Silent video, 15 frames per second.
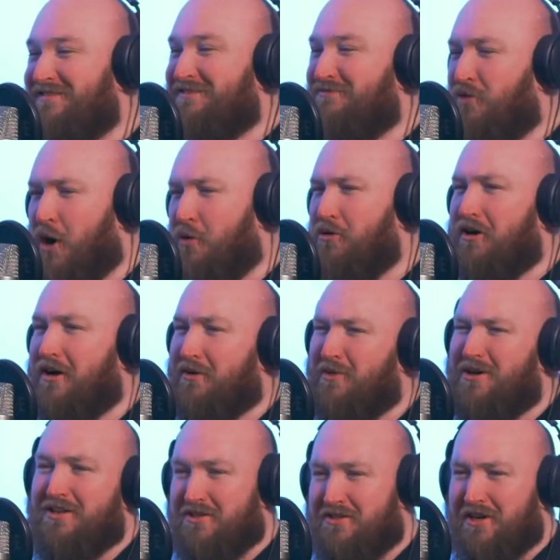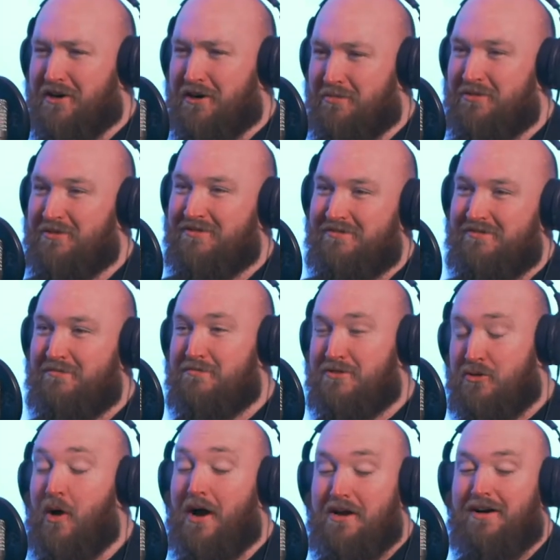Why would I? Well, it's terrible. It's
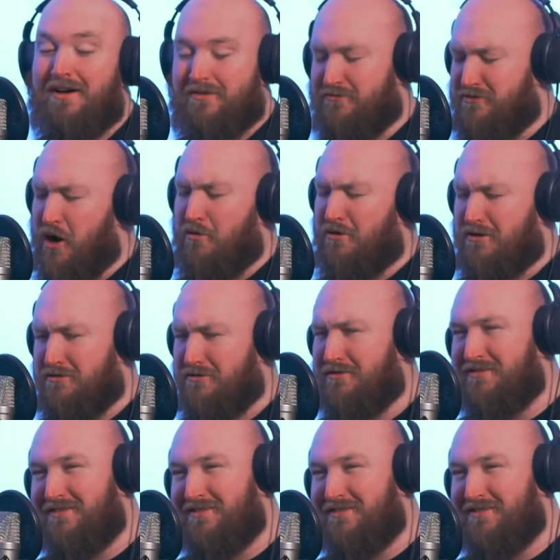quite nice. No, it is